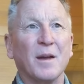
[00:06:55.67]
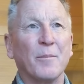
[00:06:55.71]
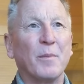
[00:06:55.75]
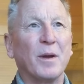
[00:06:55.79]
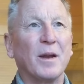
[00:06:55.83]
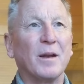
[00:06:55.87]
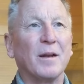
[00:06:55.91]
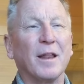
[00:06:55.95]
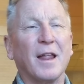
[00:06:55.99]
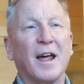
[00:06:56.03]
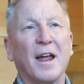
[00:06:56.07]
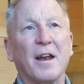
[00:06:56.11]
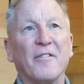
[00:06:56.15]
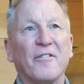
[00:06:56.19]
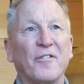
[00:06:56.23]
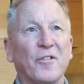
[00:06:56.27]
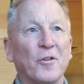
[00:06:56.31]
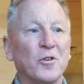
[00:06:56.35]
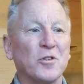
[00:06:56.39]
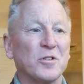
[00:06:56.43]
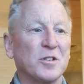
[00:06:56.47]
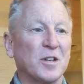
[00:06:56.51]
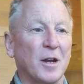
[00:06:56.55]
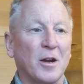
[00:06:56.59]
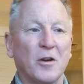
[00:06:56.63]
I mean, a lot of
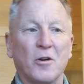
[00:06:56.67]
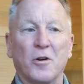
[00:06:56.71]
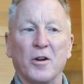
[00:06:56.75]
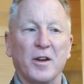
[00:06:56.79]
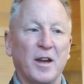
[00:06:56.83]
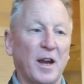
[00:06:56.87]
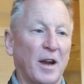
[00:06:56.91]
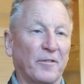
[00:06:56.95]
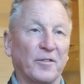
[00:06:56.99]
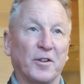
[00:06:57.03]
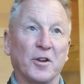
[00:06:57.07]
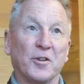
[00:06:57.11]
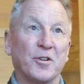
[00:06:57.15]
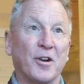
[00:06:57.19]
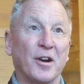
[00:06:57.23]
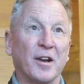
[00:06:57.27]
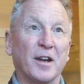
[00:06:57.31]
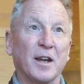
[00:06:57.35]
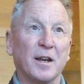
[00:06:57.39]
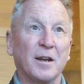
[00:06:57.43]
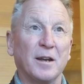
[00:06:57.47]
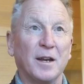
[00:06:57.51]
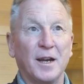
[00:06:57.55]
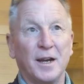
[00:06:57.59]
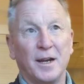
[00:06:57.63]
folks say, "Oh, you have to
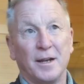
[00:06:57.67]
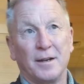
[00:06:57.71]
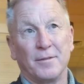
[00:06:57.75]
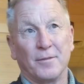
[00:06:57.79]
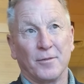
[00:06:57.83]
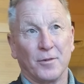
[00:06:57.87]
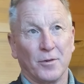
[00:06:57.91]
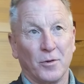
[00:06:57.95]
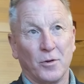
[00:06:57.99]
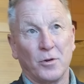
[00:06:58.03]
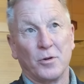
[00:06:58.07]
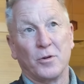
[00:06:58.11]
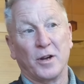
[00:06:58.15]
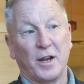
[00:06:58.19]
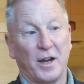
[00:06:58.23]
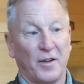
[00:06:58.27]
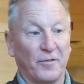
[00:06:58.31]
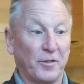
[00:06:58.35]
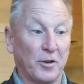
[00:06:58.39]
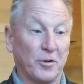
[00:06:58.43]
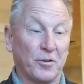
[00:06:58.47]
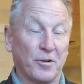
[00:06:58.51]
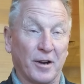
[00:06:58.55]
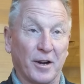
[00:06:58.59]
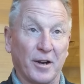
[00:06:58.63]
drink it neat. Oh, you
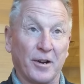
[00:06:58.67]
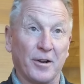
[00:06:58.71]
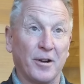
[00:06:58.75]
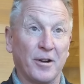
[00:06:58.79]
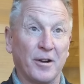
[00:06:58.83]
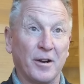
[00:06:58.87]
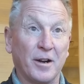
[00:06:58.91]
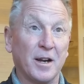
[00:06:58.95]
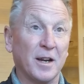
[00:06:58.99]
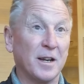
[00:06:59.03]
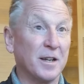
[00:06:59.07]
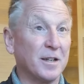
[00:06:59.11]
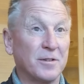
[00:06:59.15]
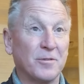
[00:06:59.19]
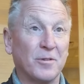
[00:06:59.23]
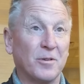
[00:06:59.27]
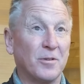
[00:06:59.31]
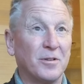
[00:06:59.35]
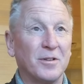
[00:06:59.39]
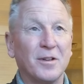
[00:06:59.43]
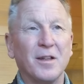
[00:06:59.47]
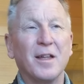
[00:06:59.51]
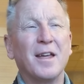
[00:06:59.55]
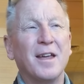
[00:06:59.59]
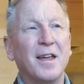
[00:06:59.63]
have to drink it on ice."
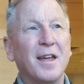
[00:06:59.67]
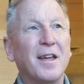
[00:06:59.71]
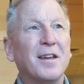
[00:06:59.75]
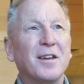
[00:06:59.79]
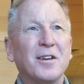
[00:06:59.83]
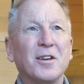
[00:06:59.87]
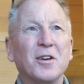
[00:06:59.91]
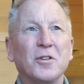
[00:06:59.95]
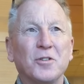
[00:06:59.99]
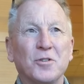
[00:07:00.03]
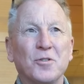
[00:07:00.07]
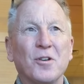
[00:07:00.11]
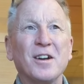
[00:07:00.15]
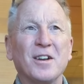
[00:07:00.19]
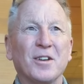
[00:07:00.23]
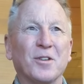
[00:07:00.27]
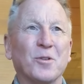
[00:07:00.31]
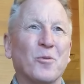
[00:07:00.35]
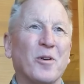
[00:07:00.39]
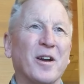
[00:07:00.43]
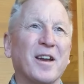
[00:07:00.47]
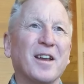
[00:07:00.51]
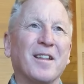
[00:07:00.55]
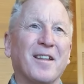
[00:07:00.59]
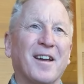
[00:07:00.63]
Well, drink it
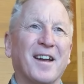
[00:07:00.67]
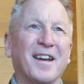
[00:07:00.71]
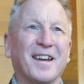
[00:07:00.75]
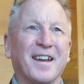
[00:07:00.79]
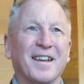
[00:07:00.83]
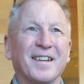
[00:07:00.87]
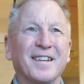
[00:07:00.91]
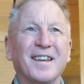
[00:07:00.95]
the way you like it.